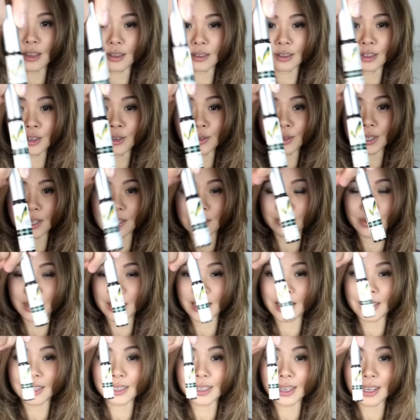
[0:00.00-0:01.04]
use this
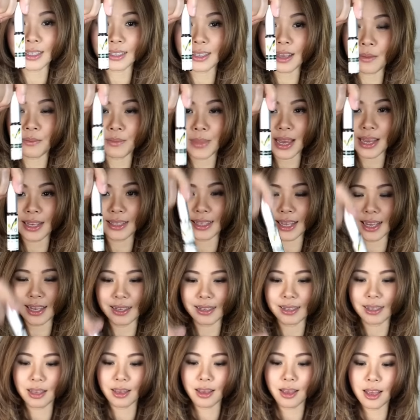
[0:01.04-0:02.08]
because it's amazing.
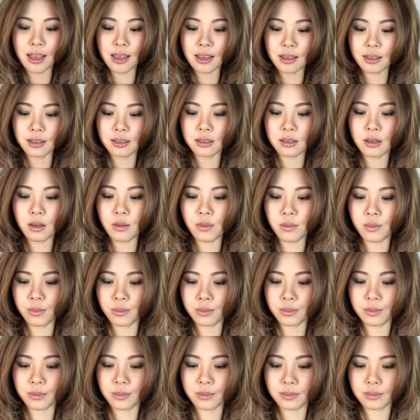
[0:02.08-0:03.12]
So
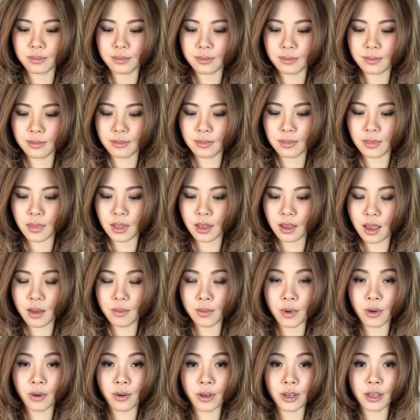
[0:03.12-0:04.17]

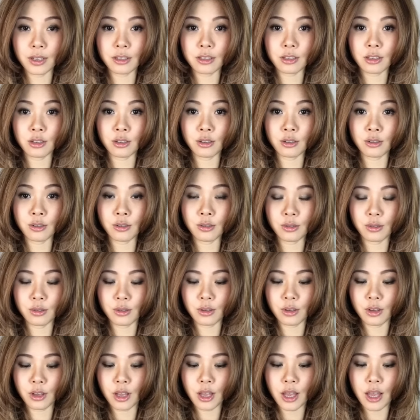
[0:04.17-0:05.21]
I'm going to
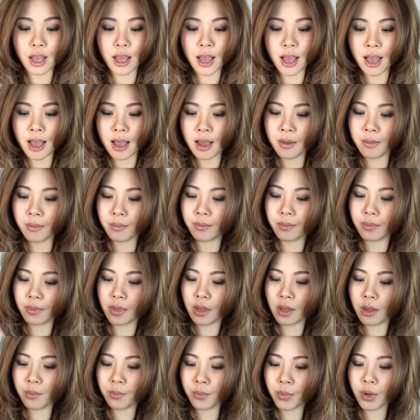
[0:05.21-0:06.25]

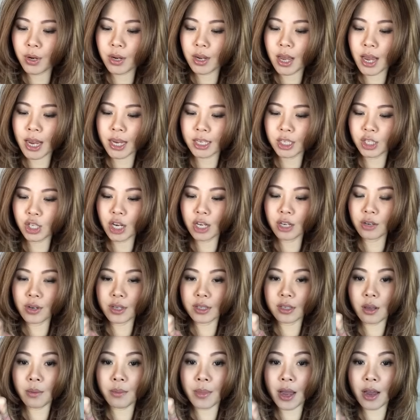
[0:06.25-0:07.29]
put a
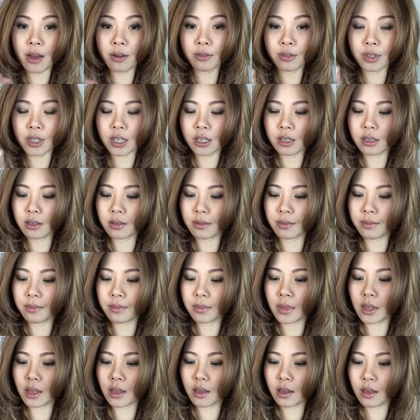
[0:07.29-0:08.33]
generous amount.
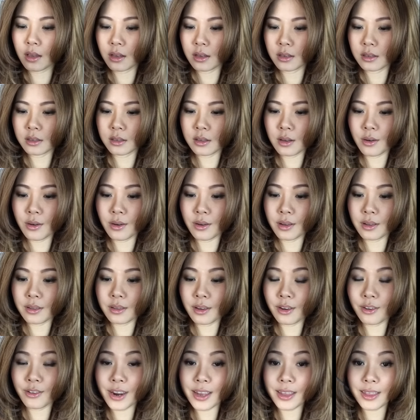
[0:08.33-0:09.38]
So
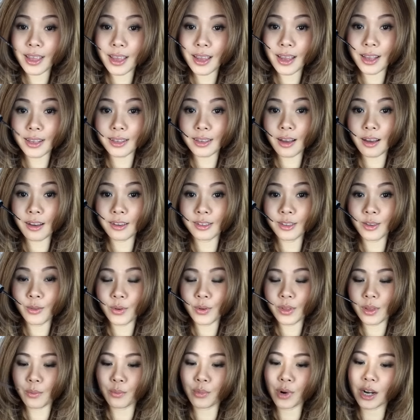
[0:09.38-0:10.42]
the great thing is also
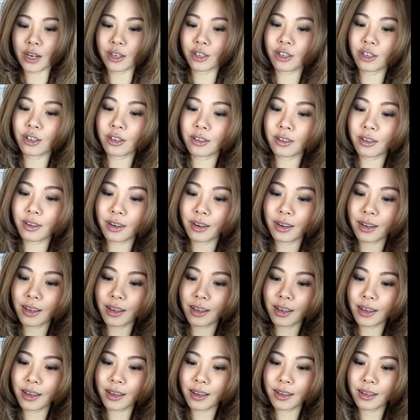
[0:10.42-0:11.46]
with a brush.
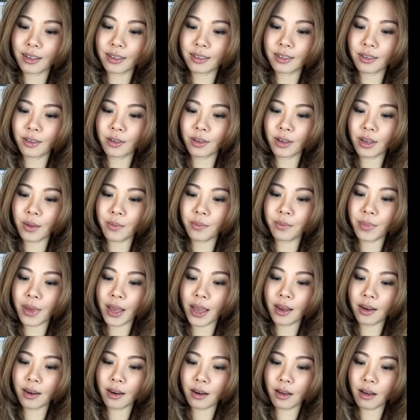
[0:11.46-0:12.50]
So you can
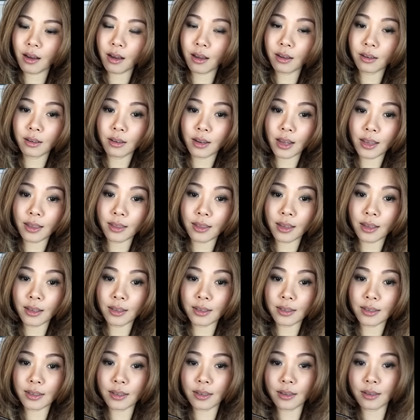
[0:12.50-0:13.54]
paint it on like this.